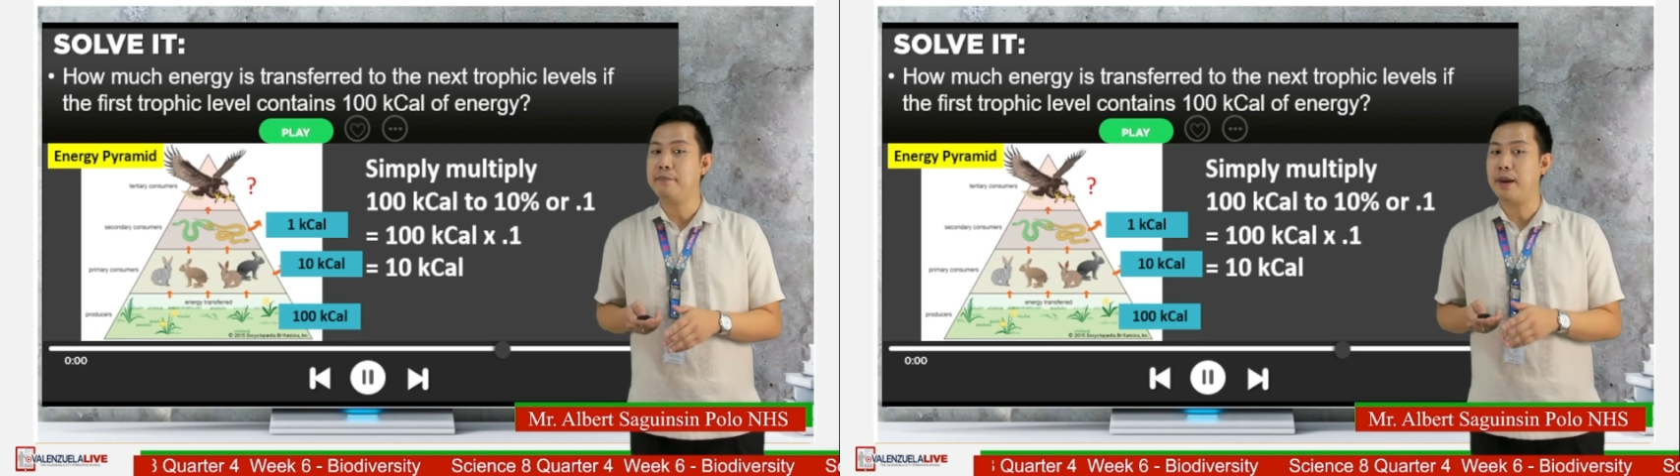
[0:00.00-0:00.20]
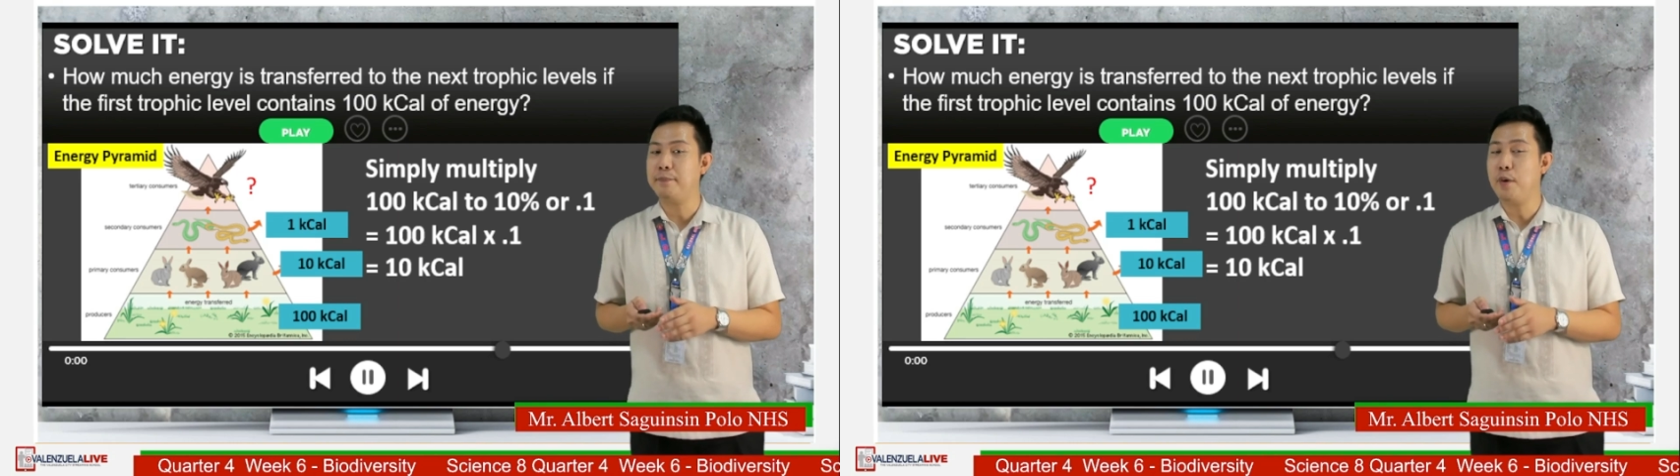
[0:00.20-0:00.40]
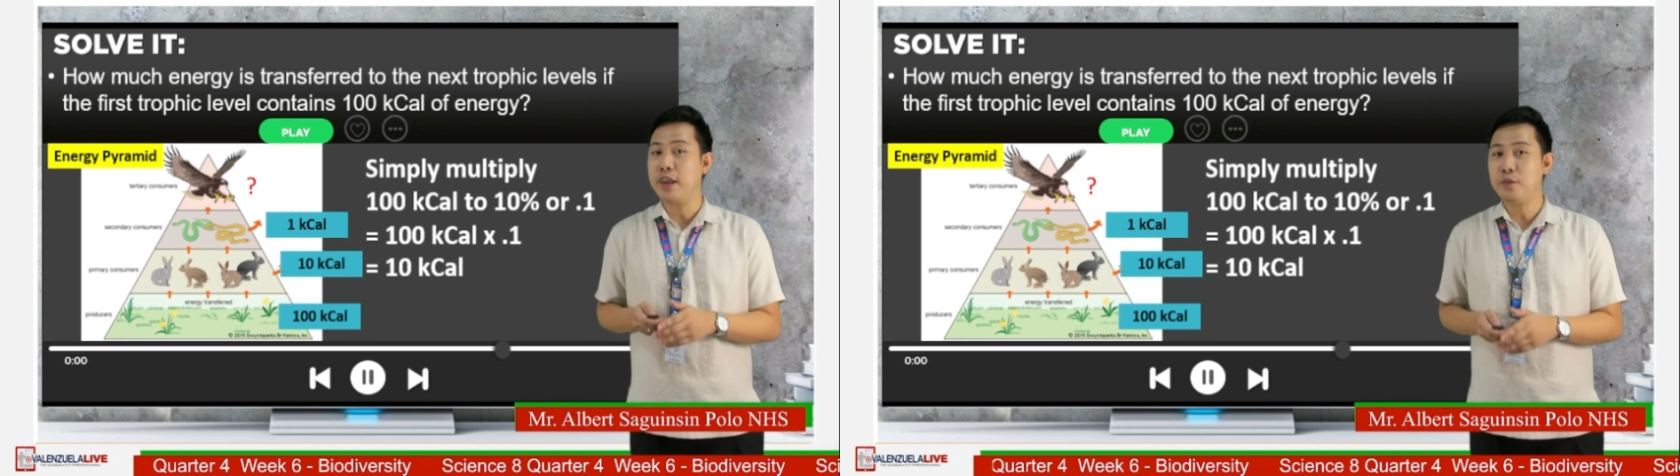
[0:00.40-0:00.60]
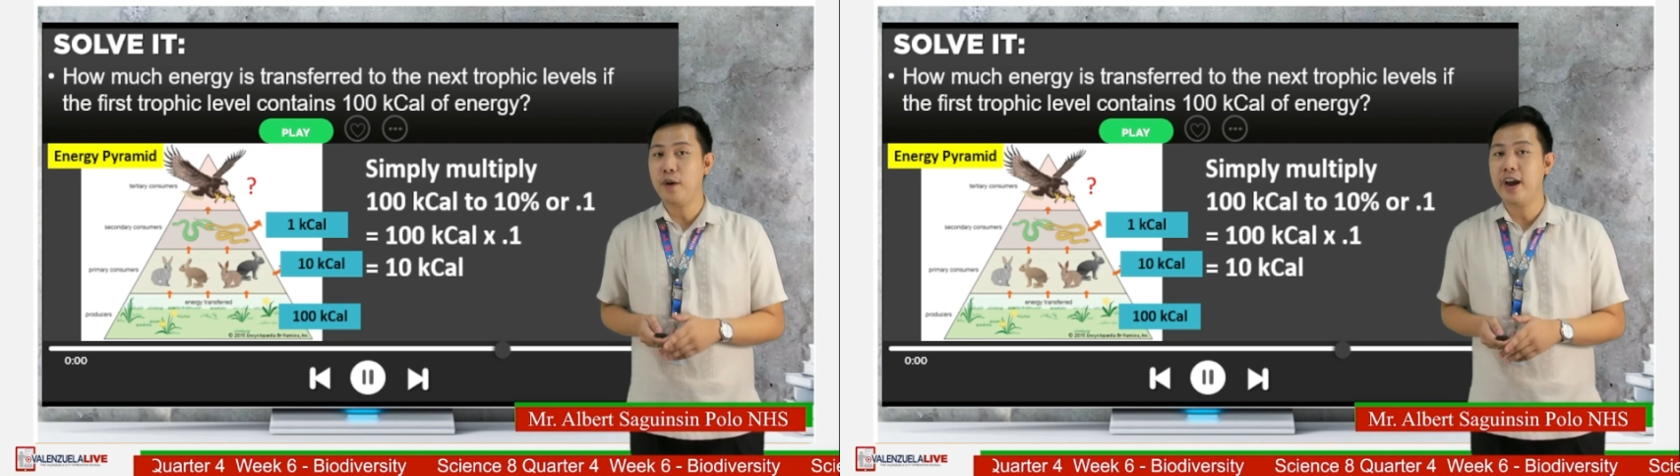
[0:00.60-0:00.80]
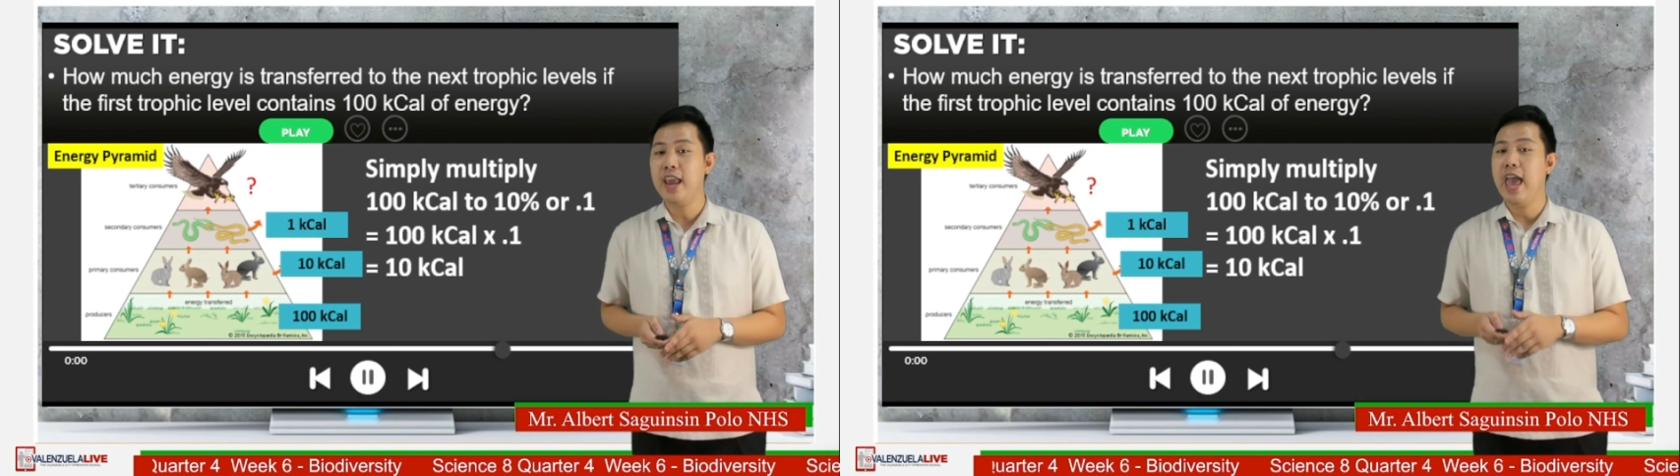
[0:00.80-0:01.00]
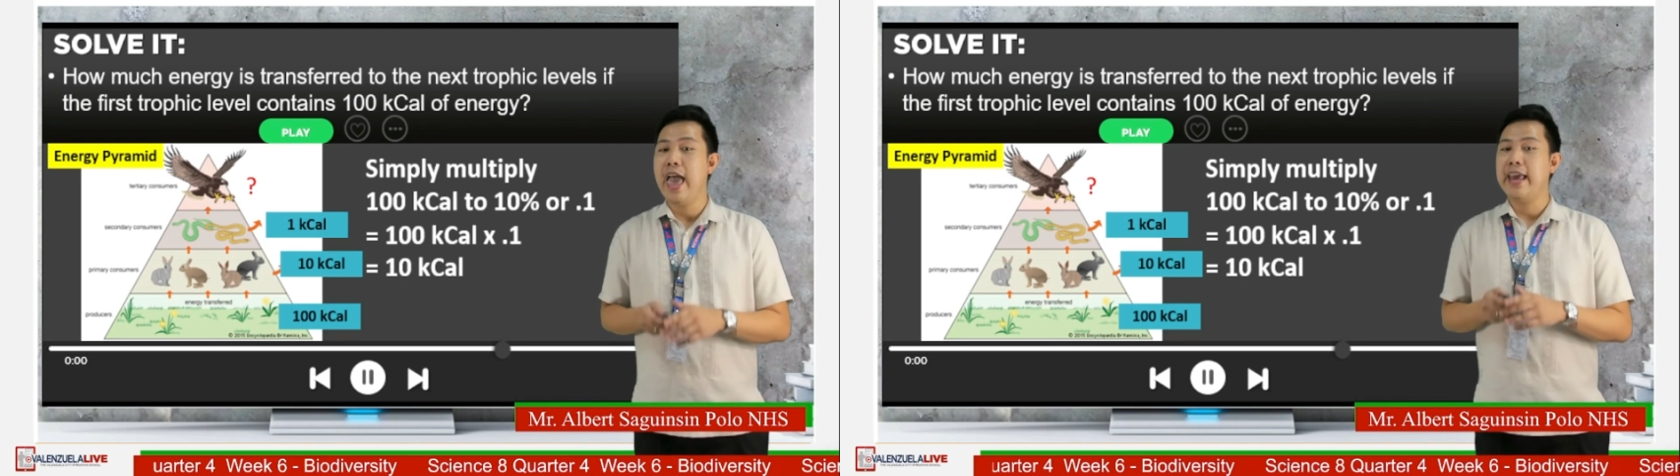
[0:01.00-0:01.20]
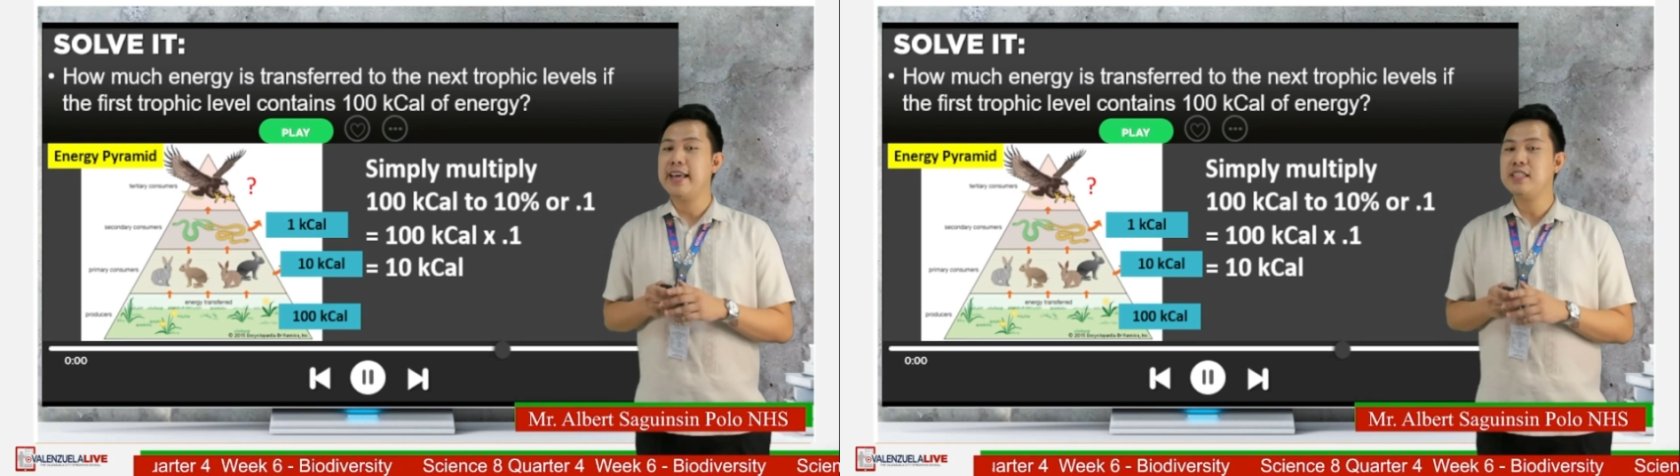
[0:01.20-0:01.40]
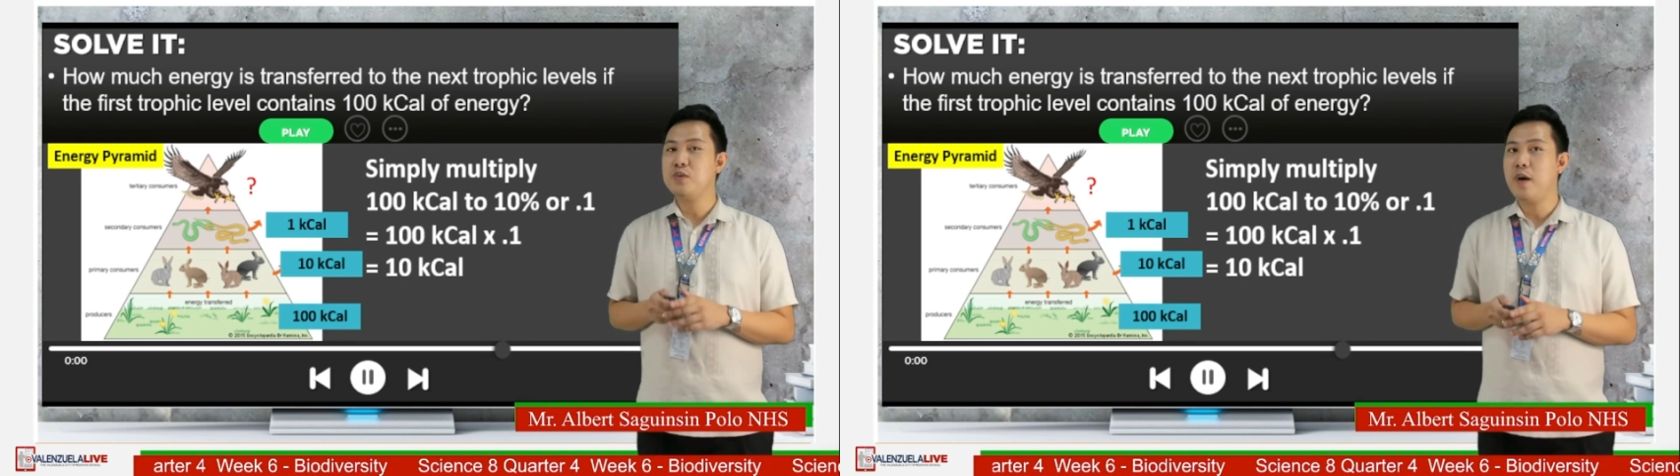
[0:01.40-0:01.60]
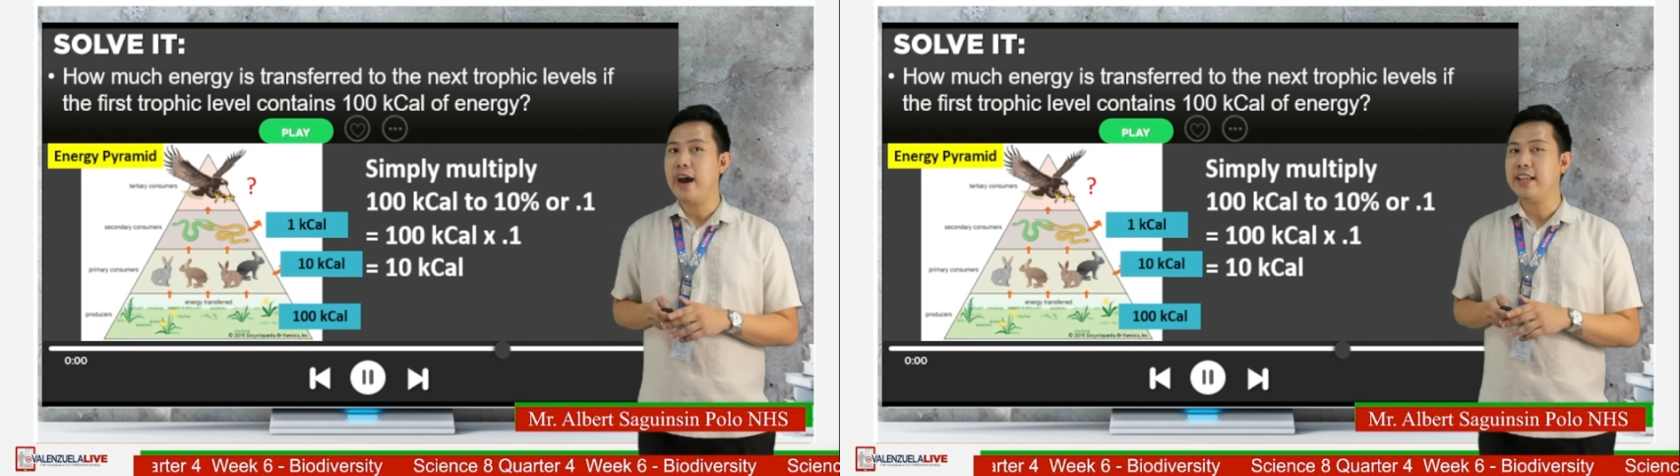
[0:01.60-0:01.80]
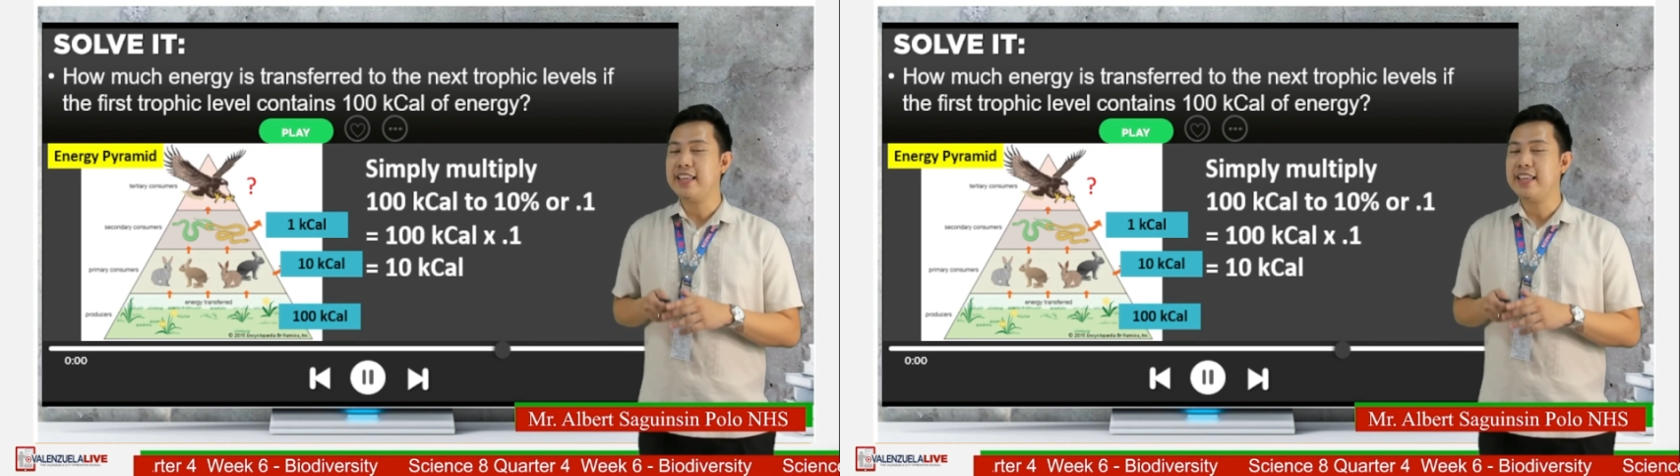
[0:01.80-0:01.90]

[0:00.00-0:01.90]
by 0.1 is 1